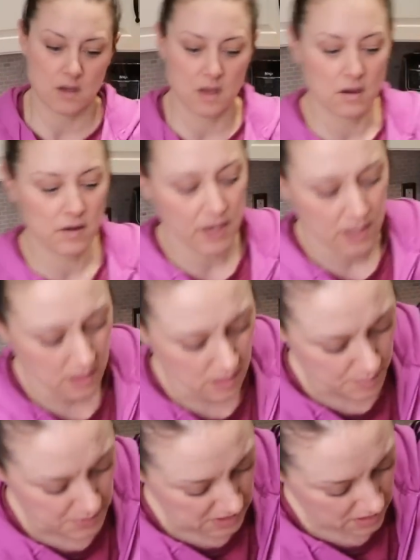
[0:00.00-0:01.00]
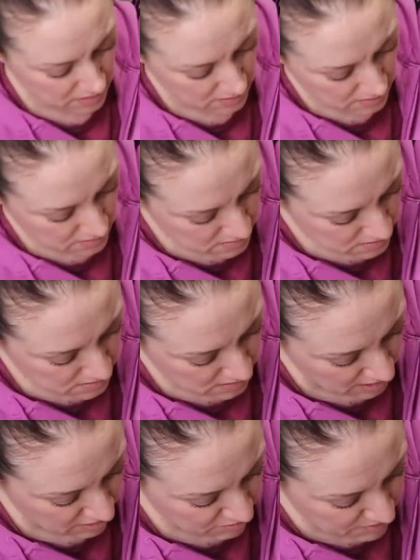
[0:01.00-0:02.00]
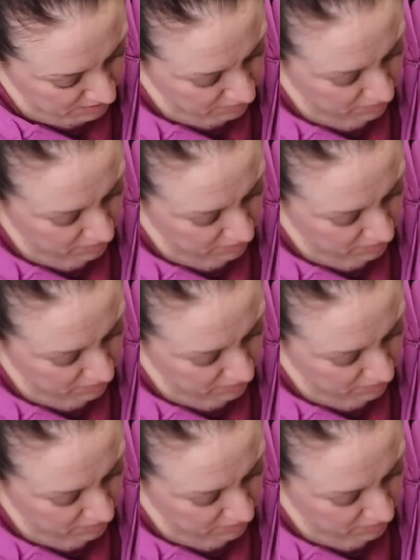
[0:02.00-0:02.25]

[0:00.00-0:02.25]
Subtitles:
All right, the beans have been